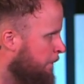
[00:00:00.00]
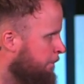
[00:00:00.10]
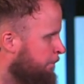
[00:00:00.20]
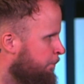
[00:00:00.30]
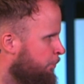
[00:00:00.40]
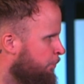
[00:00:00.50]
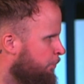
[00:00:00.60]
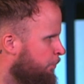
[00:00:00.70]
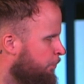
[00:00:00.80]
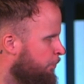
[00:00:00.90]

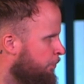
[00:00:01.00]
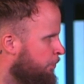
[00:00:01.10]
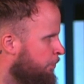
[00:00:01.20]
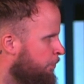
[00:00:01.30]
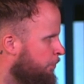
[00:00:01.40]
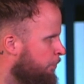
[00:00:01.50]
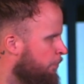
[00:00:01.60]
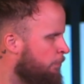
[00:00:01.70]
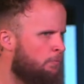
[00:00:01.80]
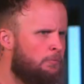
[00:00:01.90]

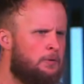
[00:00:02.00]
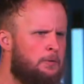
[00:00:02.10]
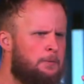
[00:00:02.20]
(no one is talking)